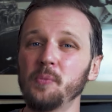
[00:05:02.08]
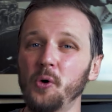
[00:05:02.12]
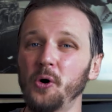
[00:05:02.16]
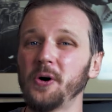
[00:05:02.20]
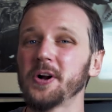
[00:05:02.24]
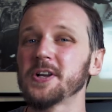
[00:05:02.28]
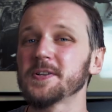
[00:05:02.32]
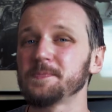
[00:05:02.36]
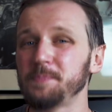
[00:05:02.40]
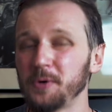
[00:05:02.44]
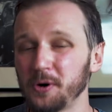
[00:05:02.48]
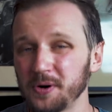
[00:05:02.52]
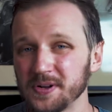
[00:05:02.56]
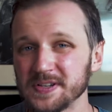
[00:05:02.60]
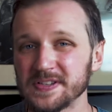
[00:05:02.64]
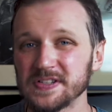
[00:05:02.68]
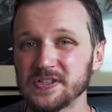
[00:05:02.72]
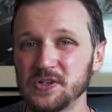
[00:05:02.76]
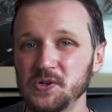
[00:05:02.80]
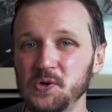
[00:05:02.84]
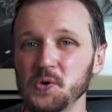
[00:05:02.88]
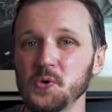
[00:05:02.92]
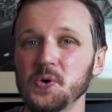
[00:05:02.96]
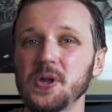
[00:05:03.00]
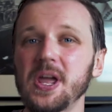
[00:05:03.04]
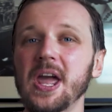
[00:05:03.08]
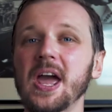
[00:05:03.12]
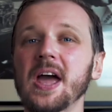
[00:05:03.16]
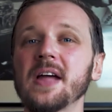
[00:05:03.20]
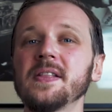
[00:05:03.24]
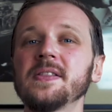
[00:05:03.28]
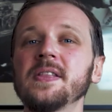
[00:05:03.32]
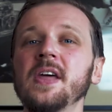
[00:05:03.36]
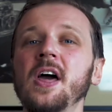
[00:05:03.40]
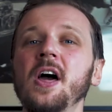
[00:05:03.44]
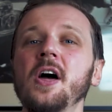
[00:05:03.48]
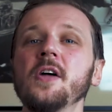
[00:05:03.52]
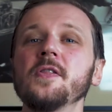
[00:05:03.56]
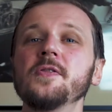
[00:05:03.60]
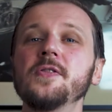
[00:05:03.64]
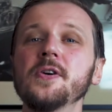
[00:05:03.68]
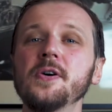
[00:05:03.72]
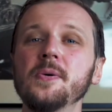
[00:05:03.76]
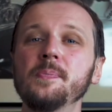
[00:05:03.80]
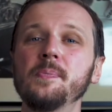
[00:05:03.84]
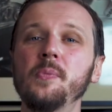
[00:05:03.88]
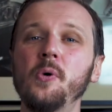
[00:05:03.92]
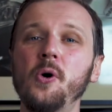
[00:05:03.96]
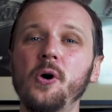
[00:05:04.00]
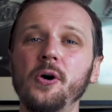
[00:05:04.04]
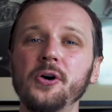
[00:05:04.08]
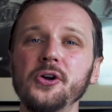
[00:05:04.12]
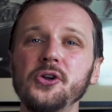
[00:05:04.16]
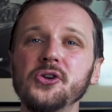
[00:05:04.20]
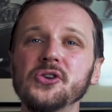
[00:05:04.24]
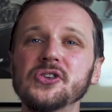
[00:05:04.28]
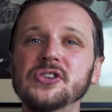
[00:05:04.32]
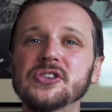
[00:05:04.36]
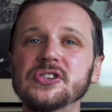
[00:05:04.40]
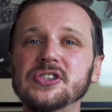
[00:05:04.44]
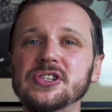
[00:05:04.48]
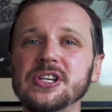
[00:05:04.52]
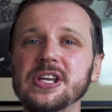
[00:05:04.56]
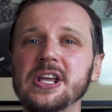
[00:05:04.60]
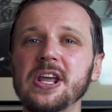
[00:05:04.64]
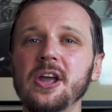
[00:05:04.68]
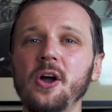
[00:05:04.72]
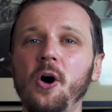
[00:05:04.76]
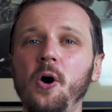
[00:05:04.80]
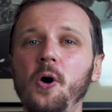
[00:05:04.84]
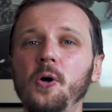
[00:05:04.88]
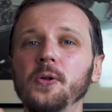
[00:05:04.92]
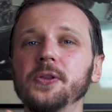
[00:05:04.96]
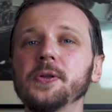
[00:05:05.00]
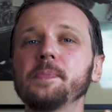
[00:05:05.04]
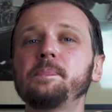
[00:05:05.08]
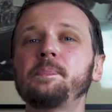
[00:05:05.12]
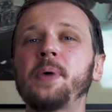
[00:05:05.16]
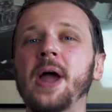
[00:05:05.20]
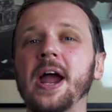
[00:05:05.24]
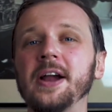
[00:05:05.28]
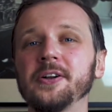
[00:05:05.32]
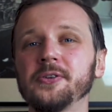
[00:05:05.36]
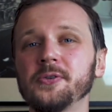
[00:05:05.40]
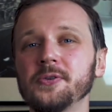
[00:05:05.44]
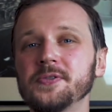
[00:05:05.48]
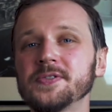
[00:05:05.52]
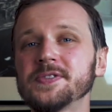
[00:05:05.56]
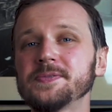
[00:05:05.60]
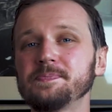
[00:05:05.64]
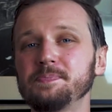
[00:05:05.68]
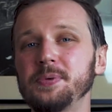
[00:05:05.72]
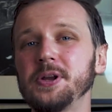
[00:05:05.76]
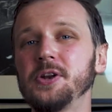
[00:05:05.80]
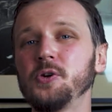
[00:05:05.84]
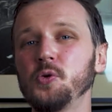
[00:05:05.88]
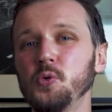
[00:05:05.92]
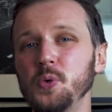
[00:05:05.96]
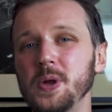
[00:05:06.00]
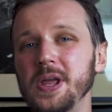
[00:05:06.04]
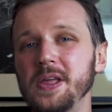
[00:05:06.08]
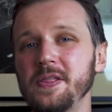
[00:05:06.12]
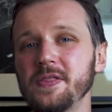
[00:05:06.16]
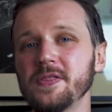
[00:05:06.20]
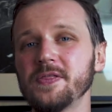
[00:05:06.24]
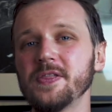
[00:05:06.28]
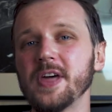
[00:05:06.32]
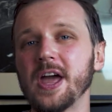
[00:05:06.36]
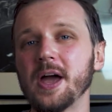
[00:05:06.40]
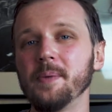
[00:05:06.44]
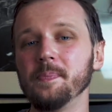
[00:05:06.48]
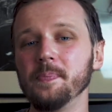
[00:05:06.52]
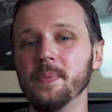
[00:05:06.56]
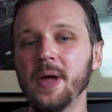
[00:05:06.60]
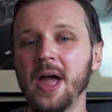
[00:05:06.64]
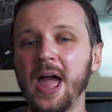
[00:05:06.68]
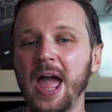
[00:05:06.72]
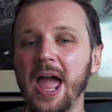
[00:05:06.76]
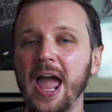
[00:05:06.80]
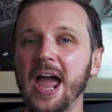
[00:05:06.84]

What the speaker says: more experience you get, the more you see all the patterns between them.